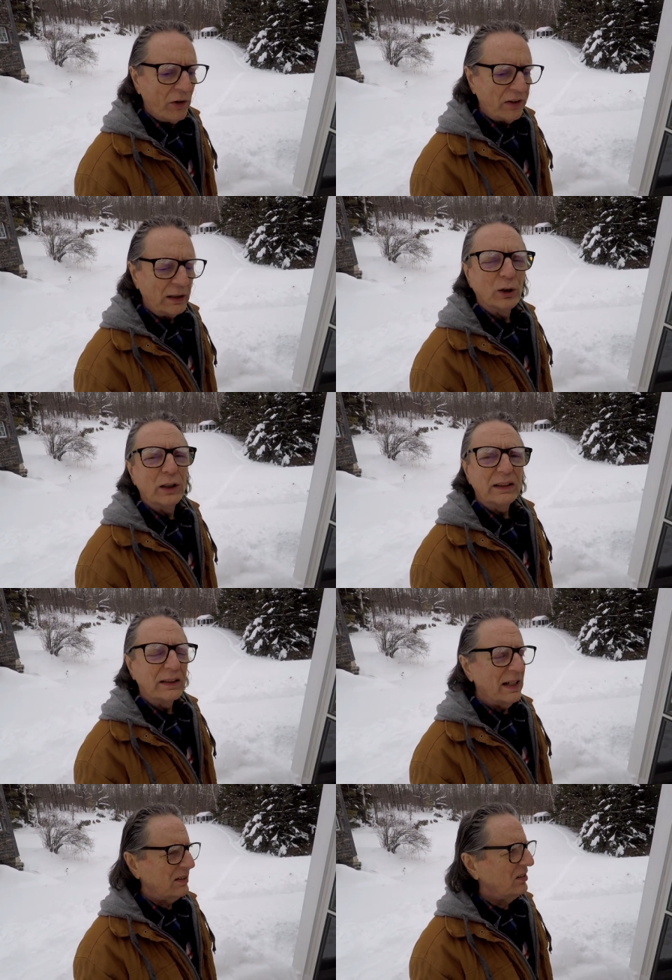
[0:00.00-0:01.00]
take a look at the
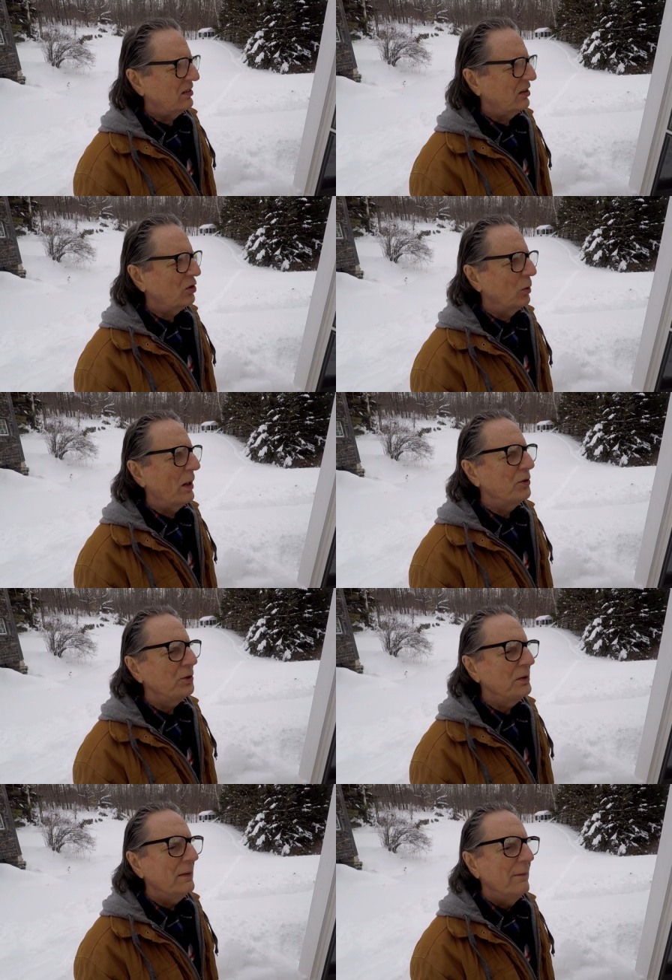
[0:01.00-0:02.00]
next
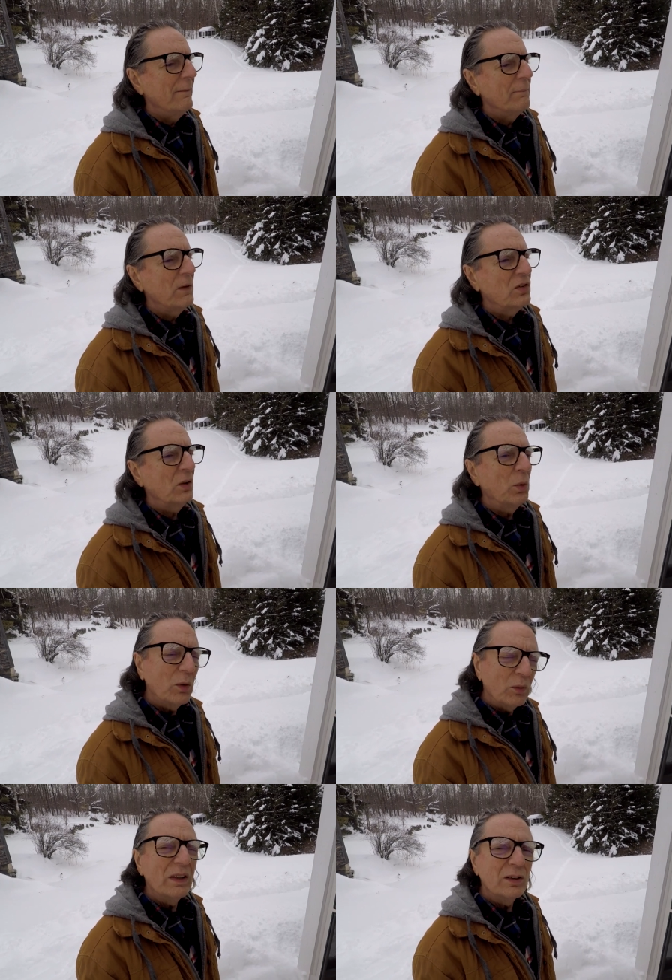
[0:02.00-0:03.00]
situation, say,
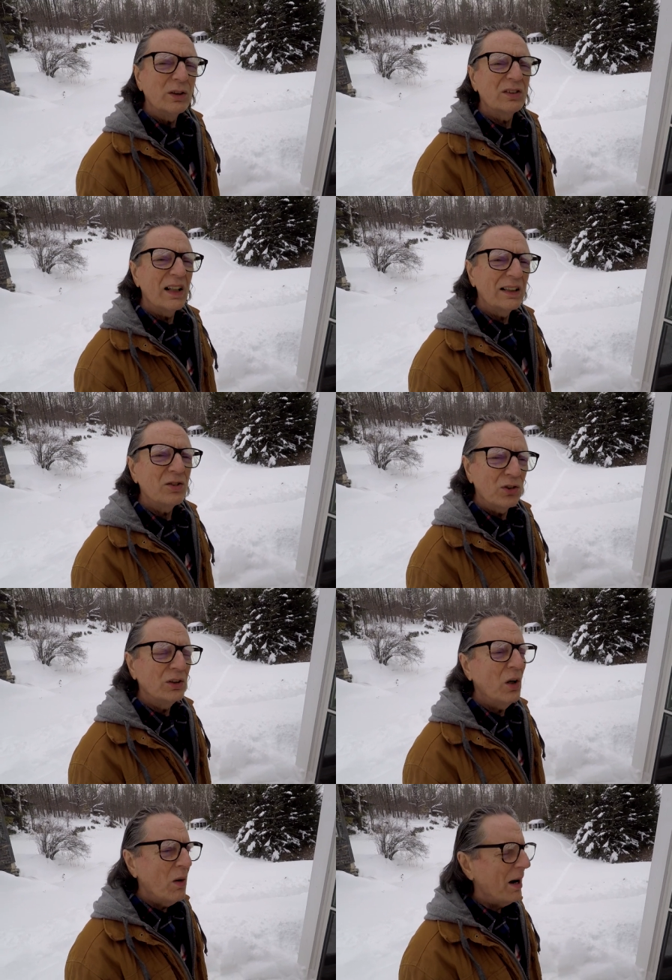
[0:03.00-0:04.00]
well, it looks like it
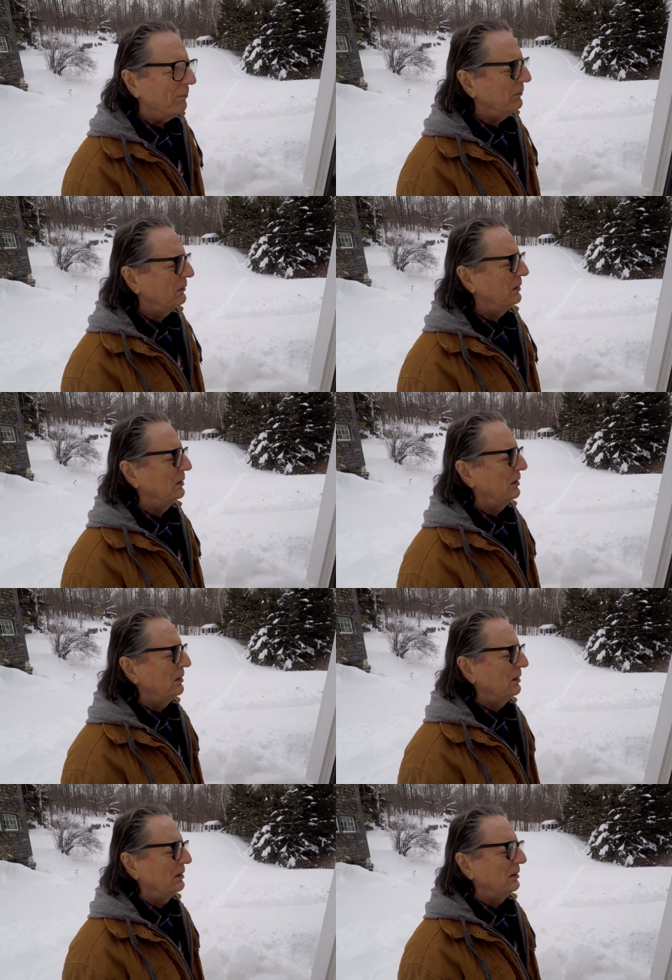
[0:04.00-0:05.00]
should go up,
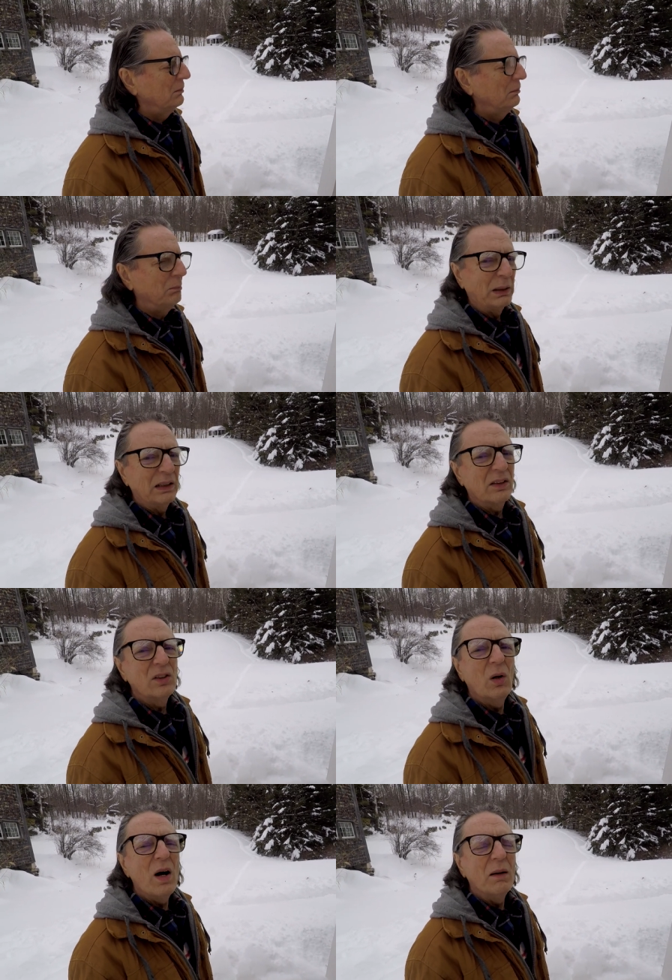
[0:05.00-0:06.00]
but it doesn't
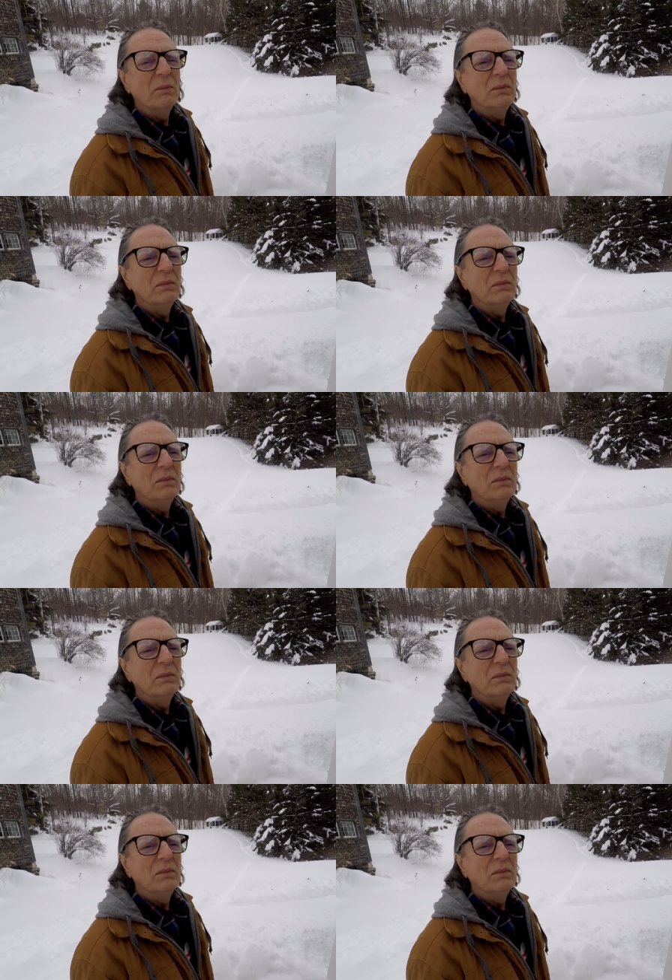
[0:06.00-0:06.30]
go up.